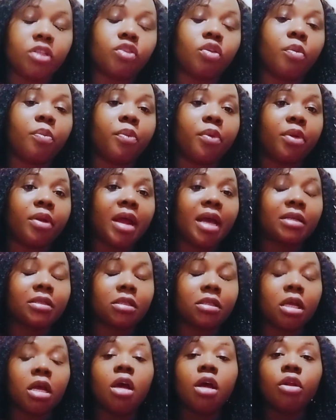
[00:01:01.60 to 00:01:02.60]
product,
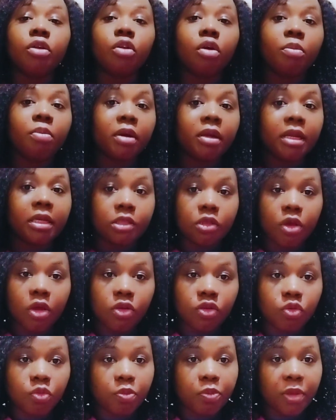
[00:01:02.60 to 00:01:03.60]
nobody is going to
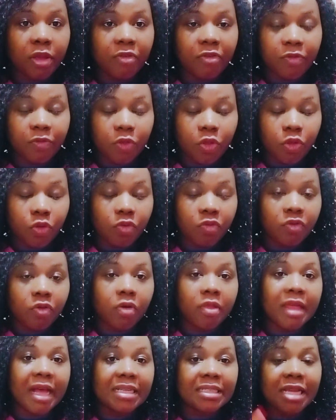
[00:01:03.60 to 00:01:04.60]
pay you for
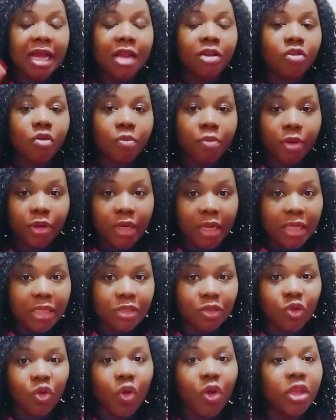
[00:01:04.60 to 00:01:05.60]
that, and nobody is
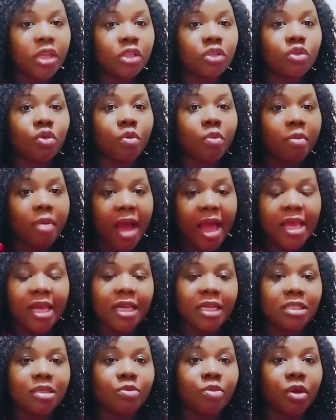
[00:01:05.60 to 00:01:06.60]
going to buy
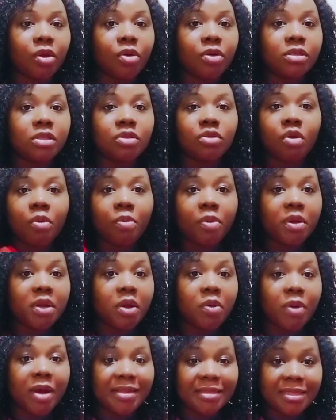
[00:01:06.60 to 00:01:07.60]
it because nobody
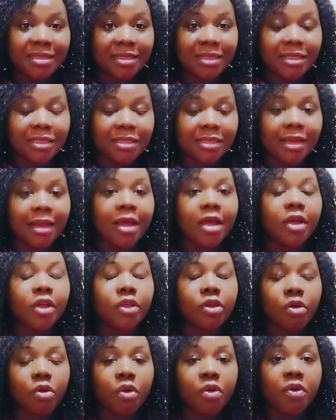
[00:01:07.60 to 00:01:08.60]
wants it. You
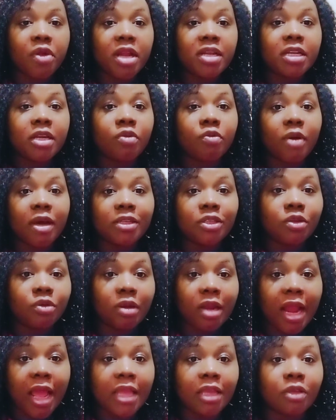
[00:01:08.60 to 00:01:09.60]
created what you
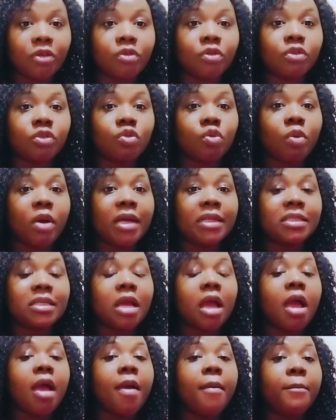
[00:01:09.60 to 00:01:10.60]
like, not what
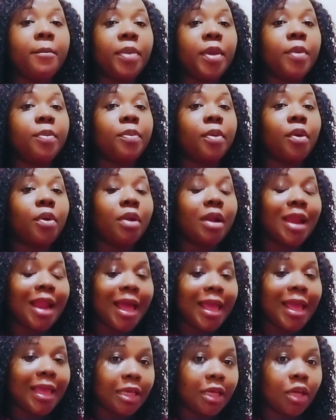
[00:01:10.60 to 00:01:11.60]
people
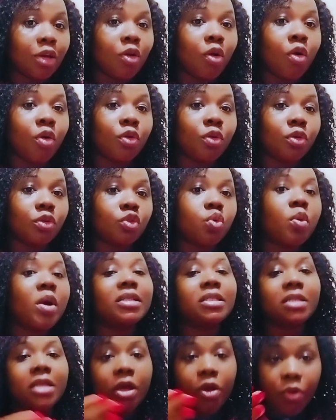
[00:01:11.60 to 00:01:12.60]
like, or not what
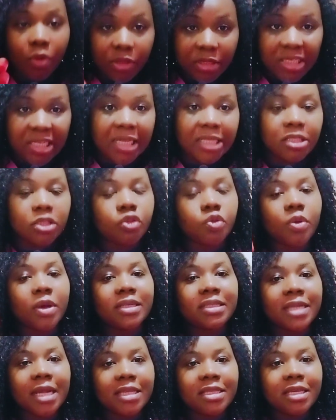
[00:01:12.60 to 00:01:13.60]
the audience you are
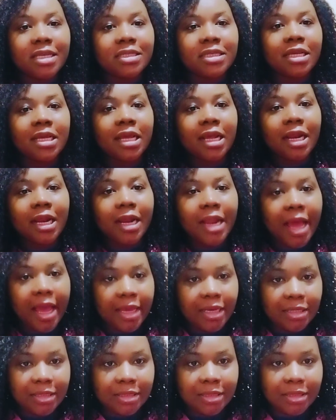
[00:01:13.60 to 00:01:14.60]
targeting
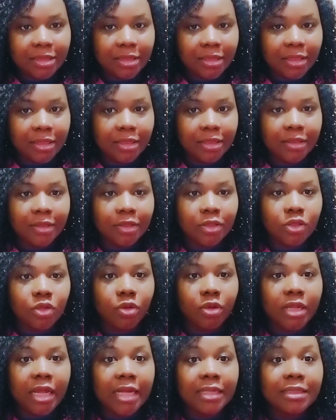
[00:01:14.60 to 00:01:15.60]
likes. So
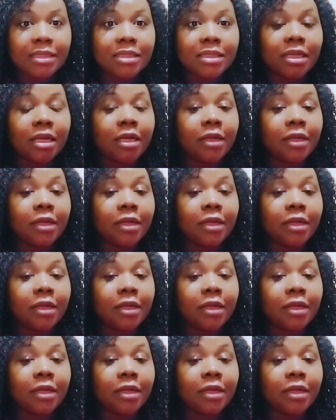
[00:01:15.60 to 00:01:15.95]
that's